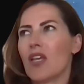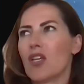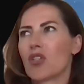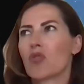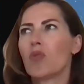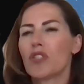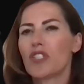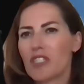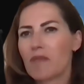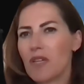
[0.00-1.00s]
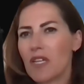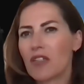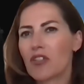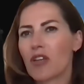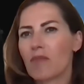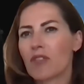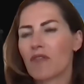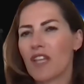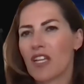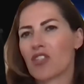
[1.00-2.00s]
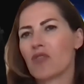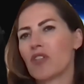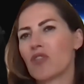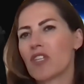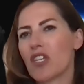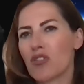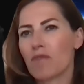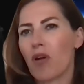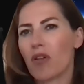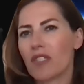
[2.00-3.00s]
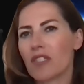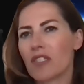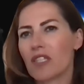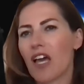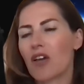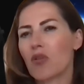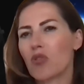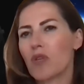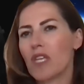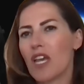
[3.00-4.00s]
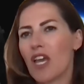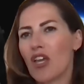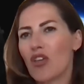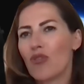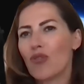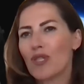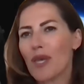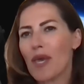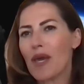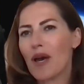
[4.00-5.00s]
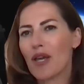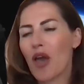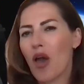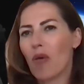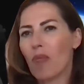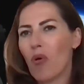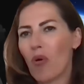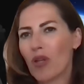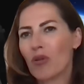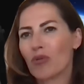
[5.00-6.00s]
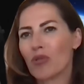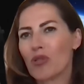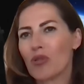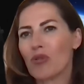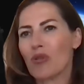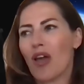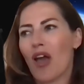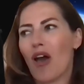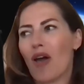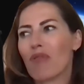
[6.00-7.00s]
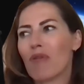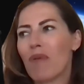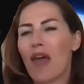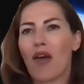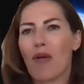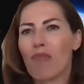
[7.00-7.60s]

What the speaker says: So what does it mean in terms of national education policies? How could we use AI more in order to prepare a